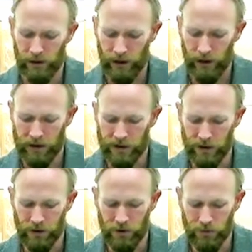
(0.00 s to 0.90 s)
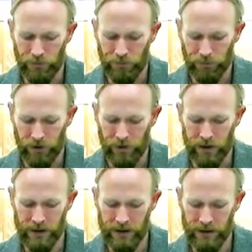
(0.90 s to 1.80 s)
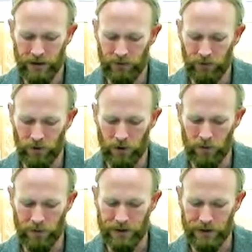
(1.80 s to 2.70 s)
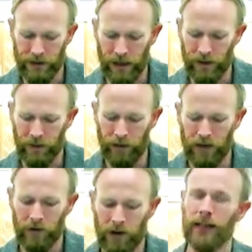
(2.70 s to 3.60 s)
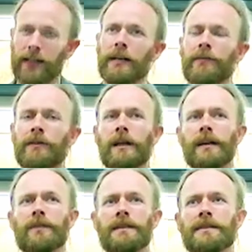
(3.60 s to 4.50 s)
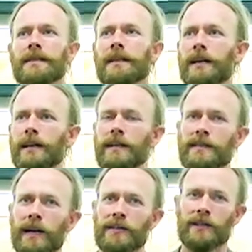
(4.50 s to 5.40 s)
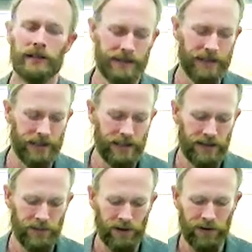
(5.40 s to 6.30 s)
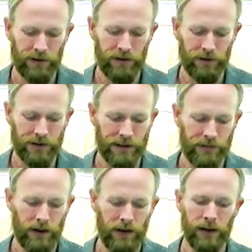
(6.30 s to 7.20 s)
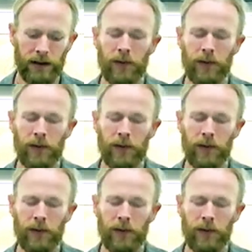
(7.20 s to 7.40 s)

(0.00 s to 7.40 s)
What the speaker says: And so this forms kind of the bedrock of a lot of these expansionist ideas about the universe as well,